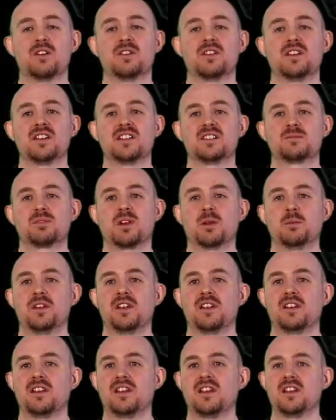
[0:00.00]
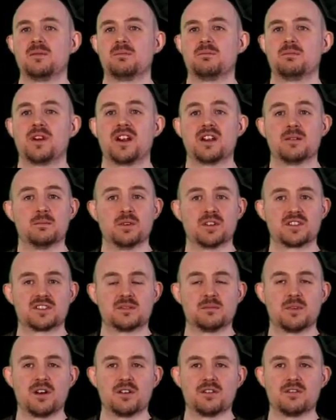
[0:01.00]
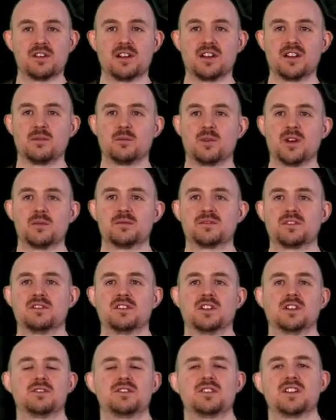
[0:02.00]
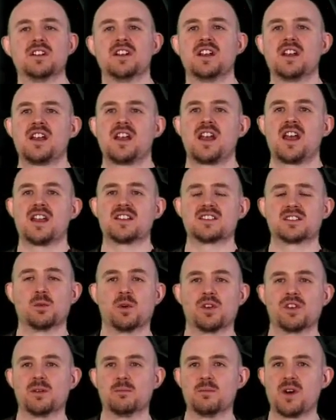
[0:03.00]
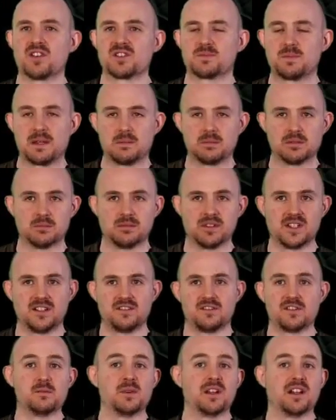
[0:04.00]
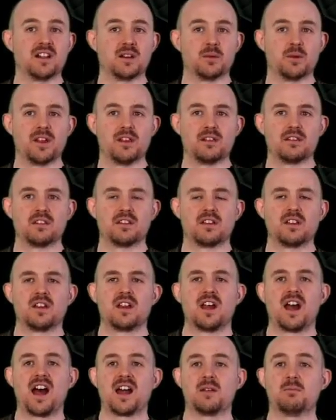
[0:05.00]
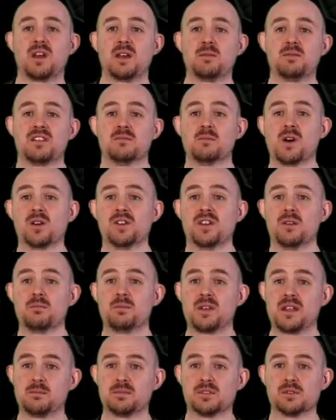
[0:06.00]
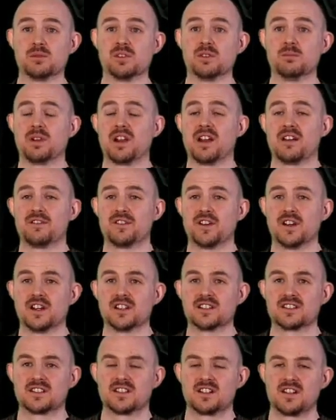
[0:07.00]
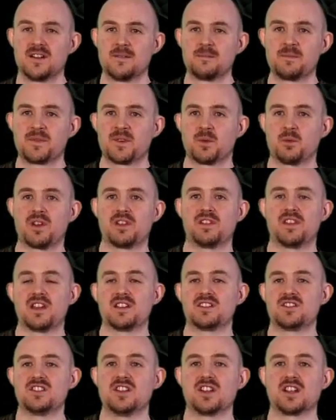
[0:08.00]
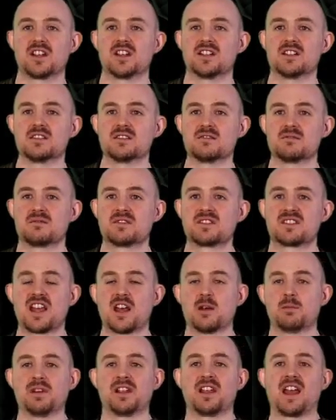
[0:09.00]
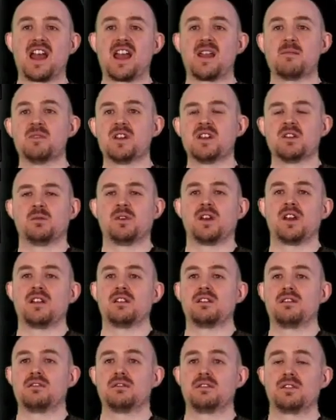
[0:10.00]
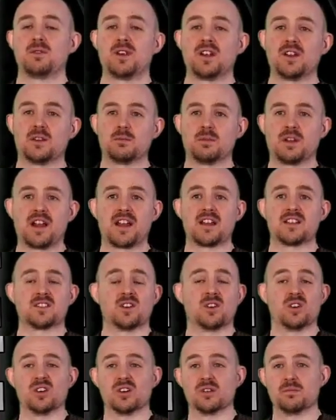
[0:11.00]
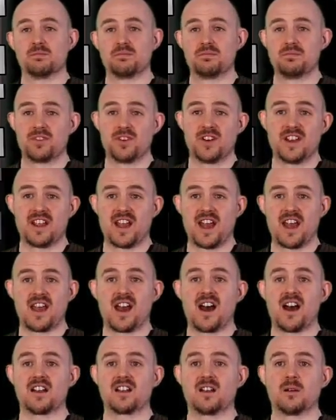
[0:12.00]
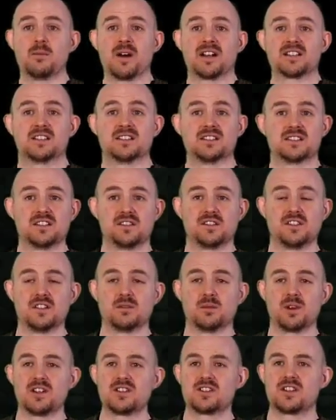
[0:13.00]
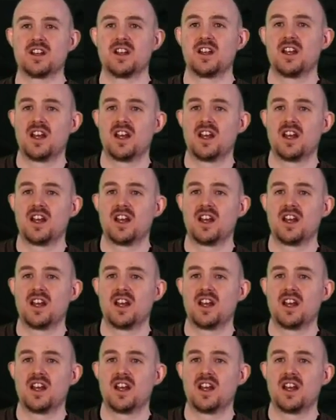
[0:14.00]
mode is probably the bread and butter mode really in Worms Revolution. It's the one that most people will be familiar with, and maybe the mode that people will play first. With this you can set up a game with 3 other players, or 3 AI combatants if you wish,